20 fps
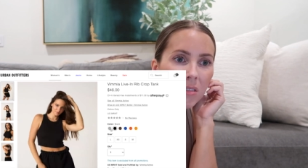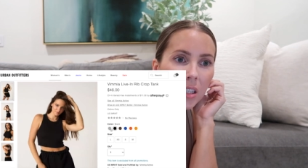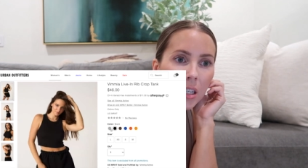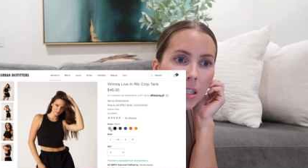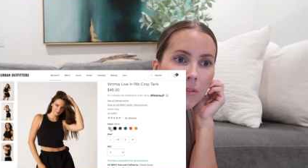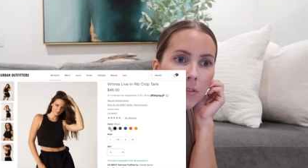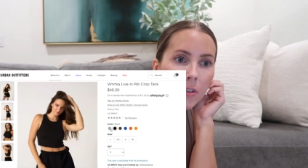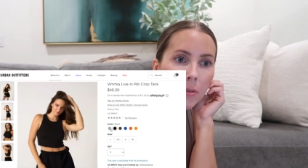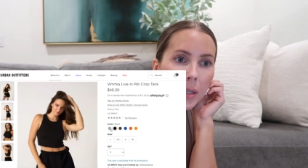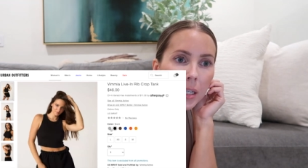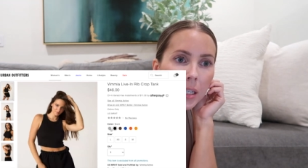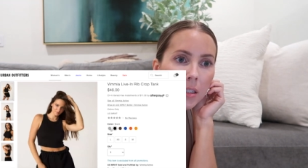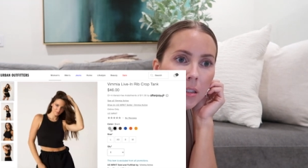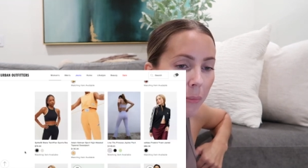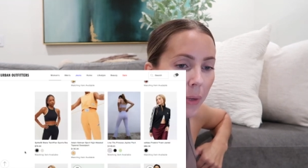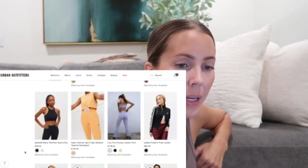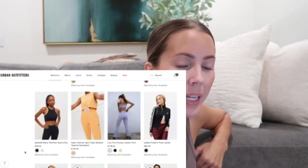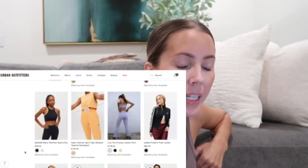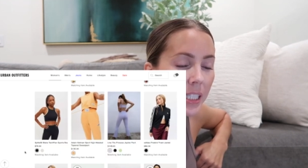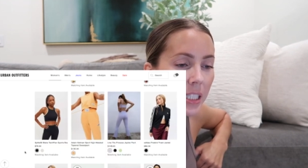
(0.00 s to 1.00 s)
yeah, never mind.
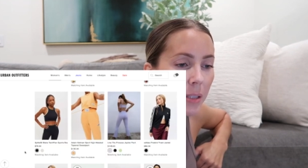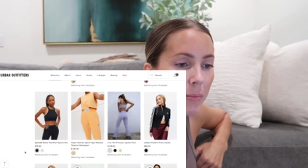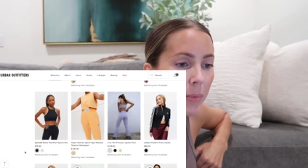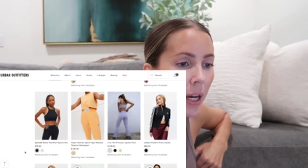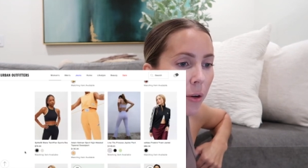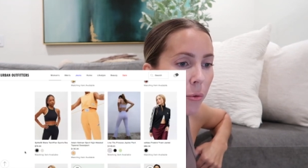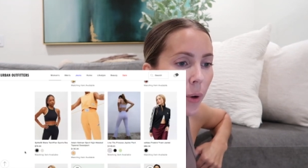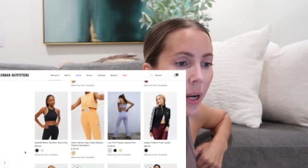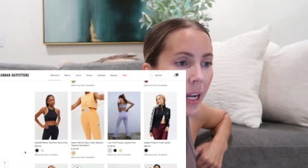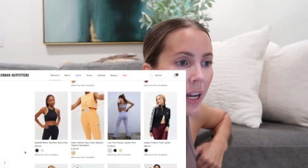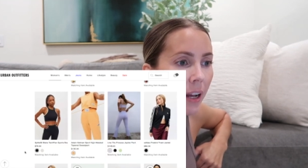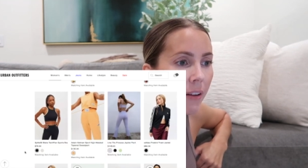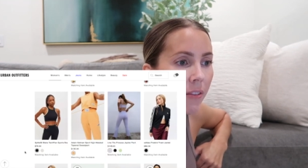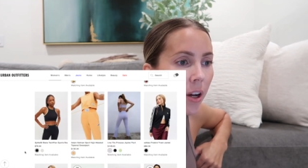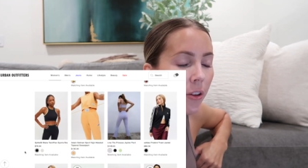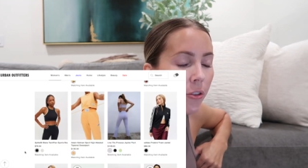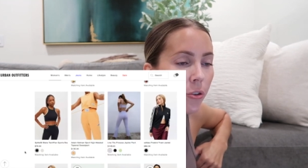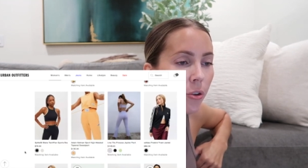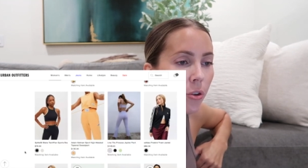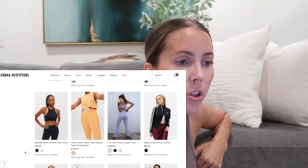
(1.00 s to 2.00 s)
Making some headway. I've
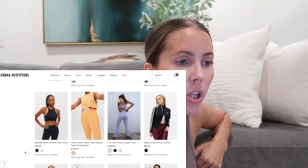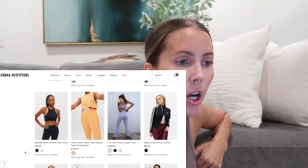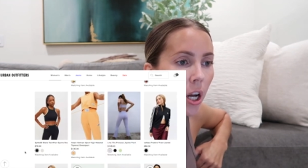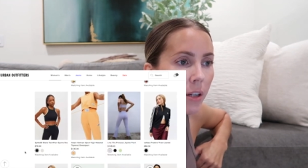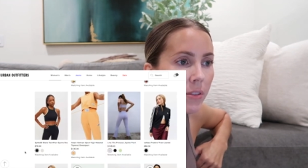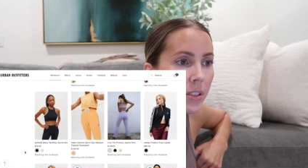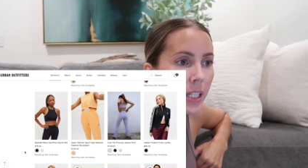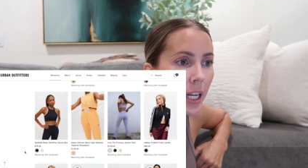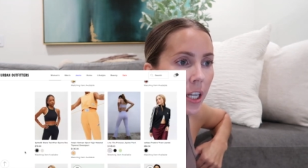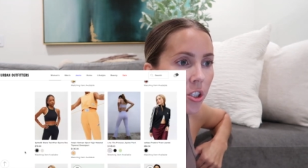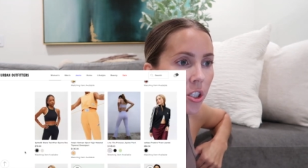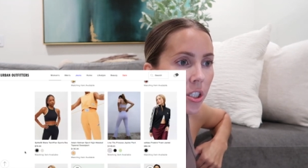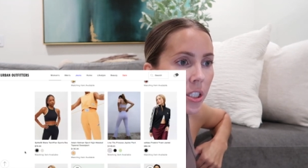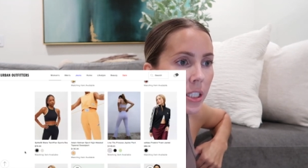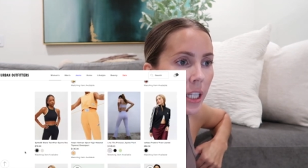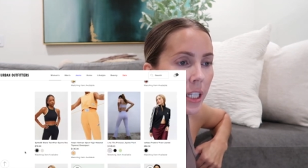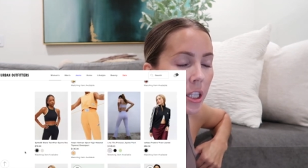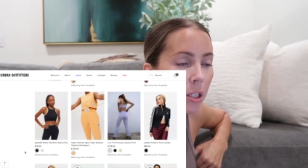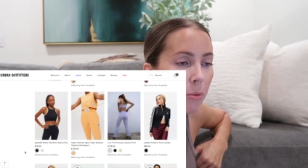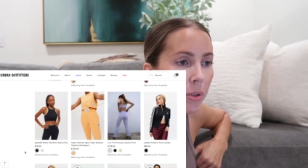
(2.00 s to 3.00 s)
gone through a lot of
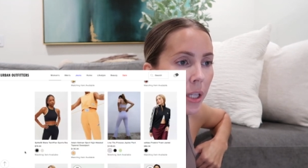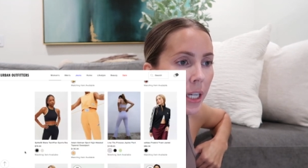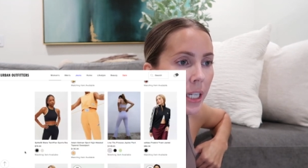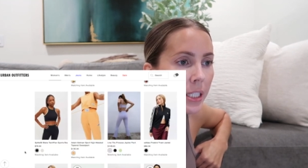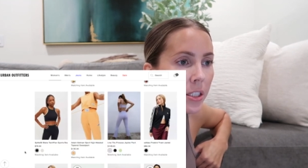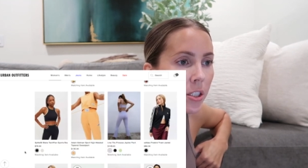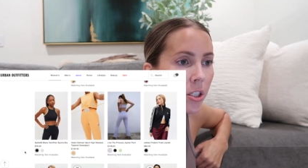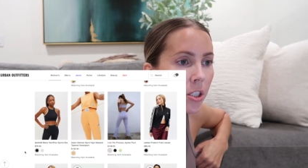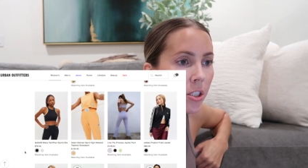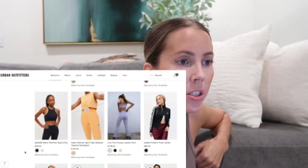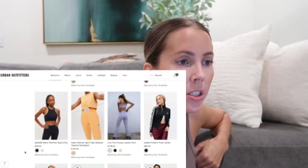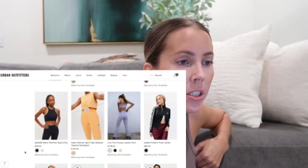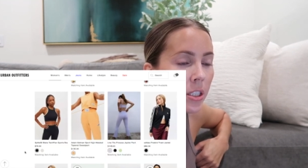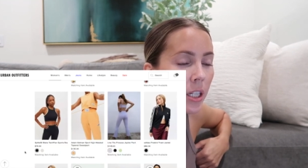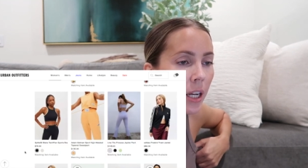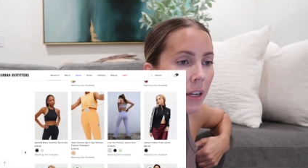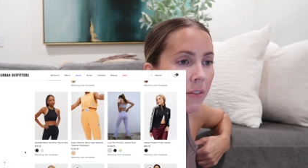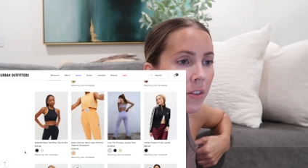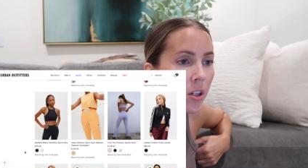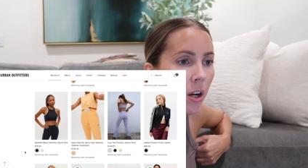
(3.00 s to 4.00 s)
sections, like the blazers.
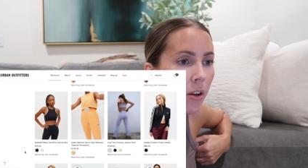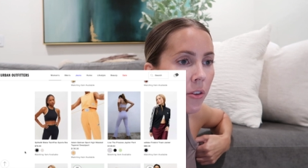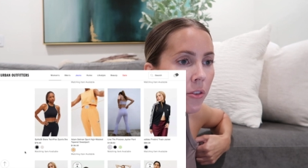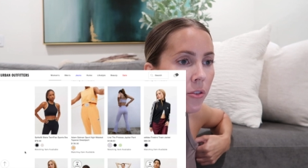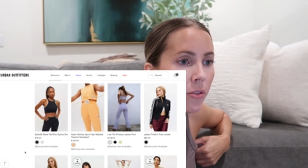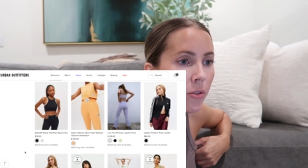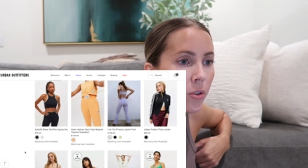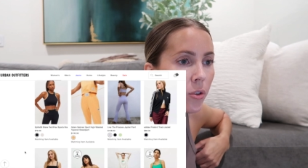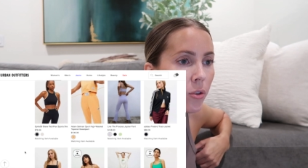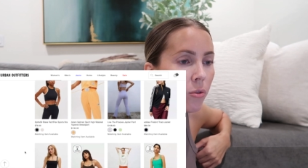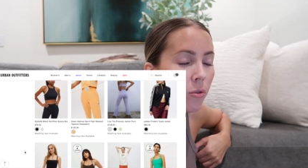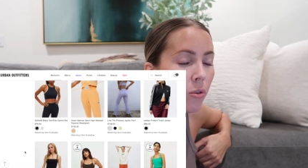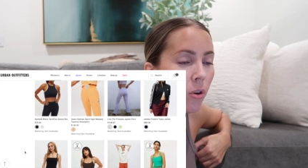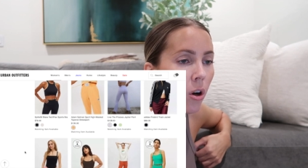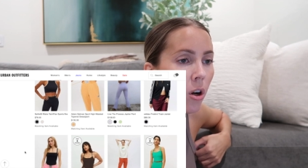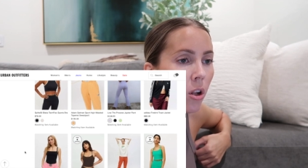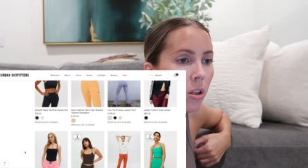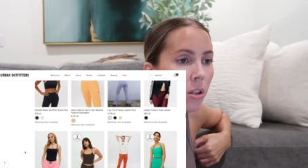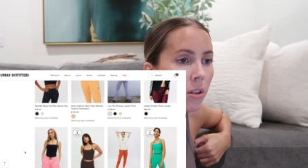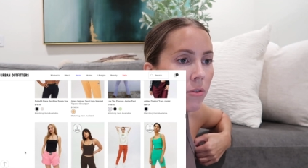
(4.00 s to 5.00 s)
I've gone through
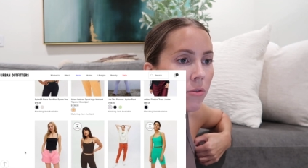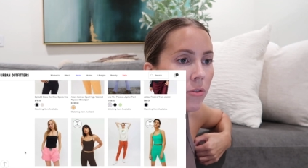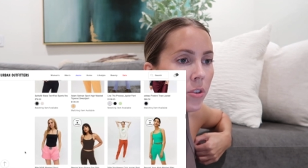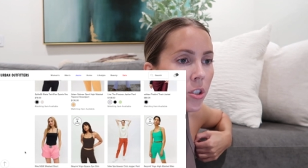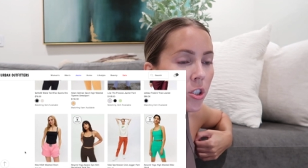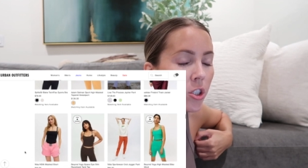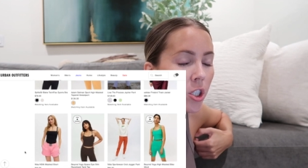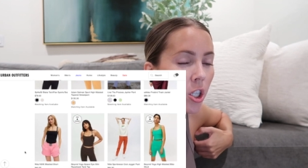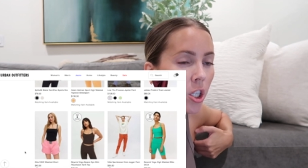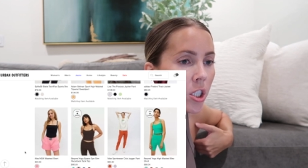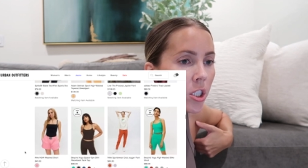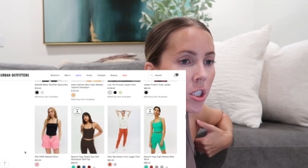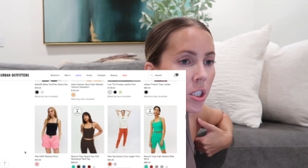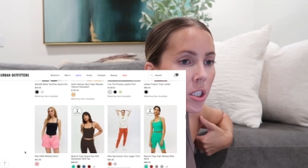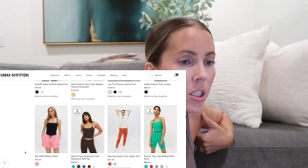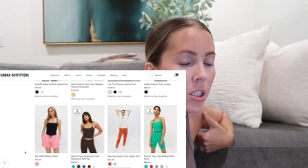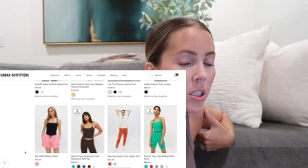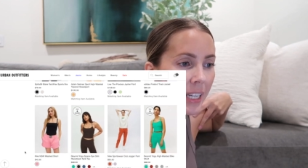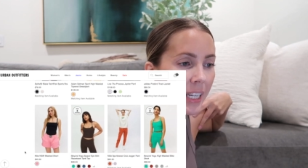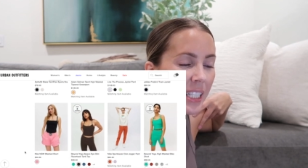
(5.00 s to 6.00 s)
all of the
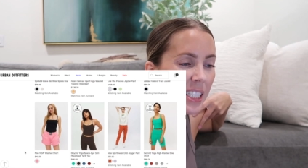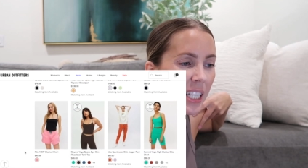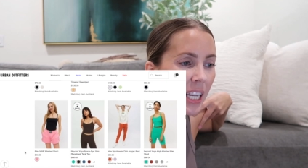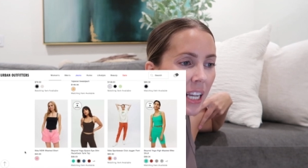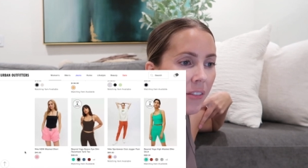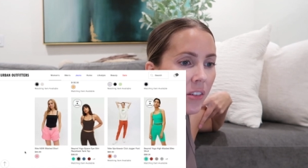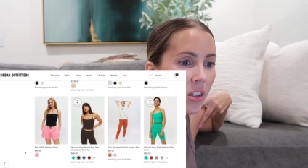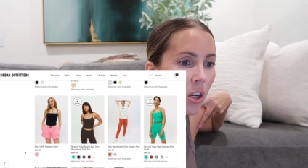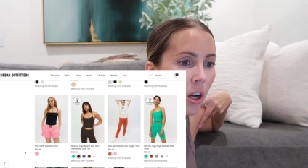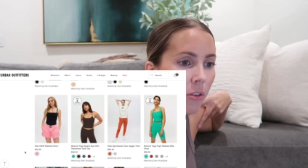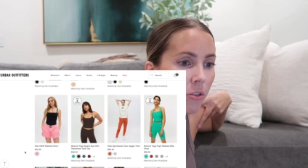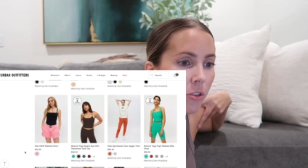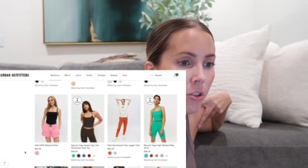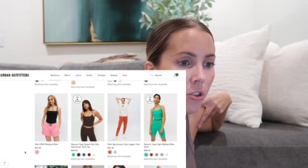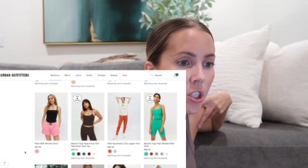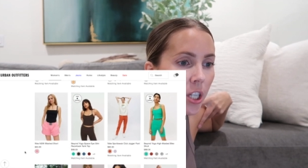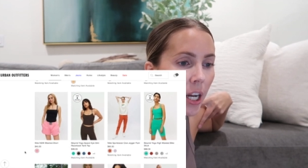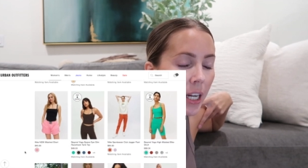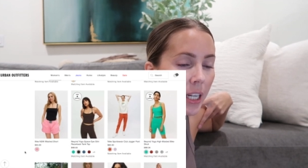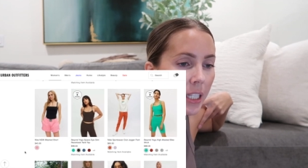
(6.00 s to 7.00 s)
shirts. I guess I haven't gone through
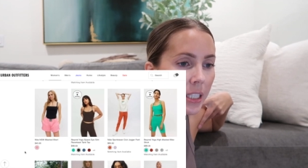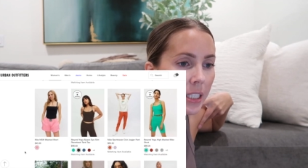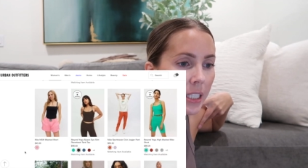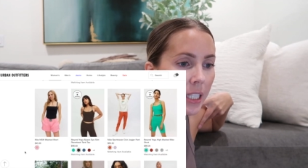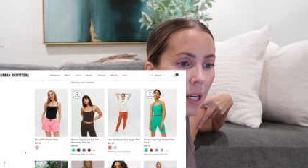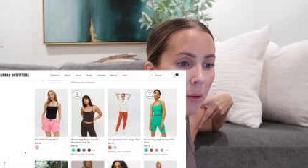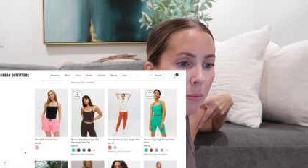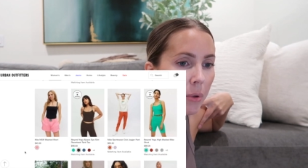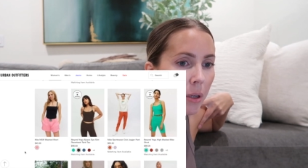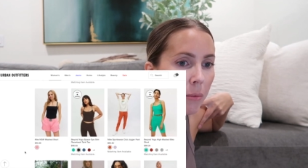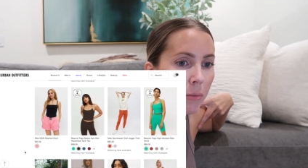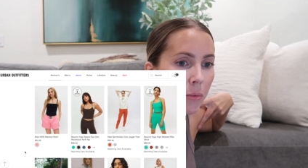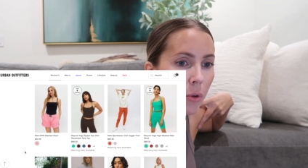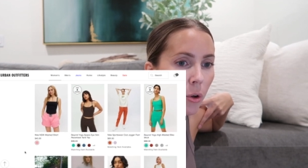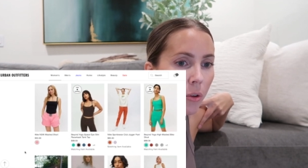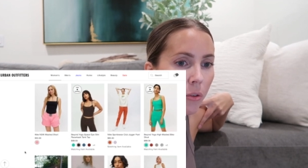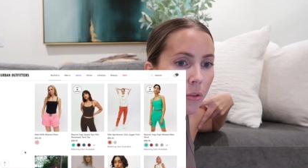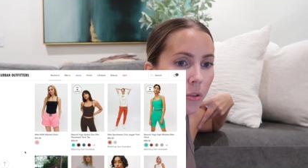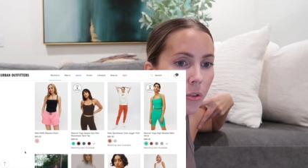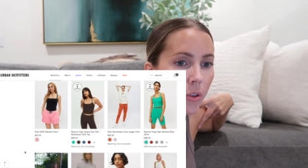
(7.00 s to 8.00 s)
jackets yet, but I'm
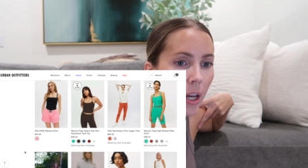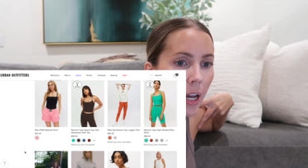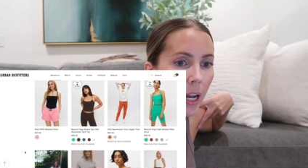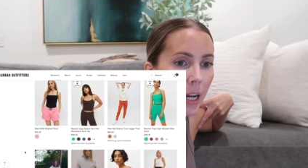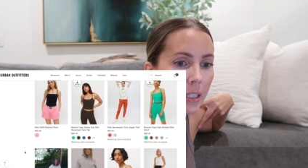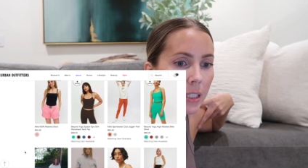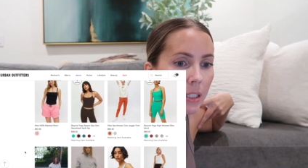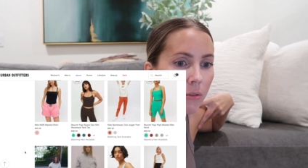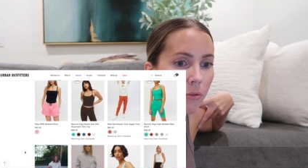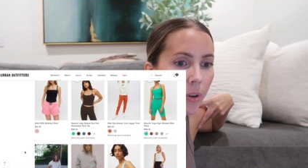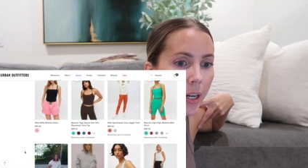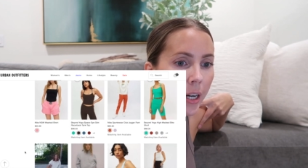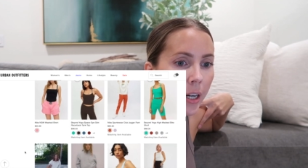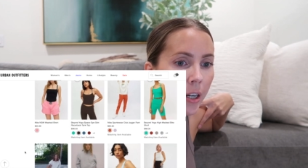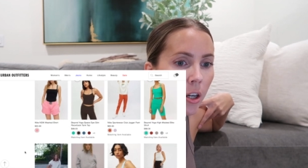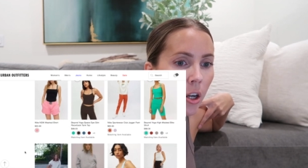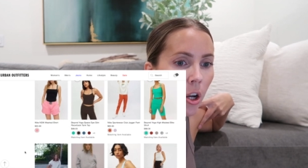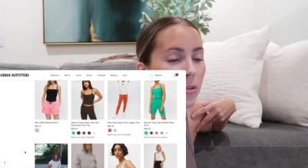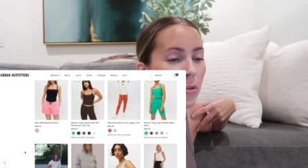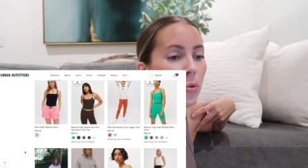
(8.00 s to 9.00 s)
going through the
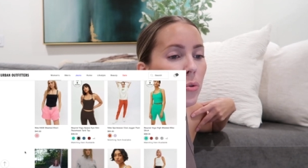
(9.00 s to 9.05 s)
activewear.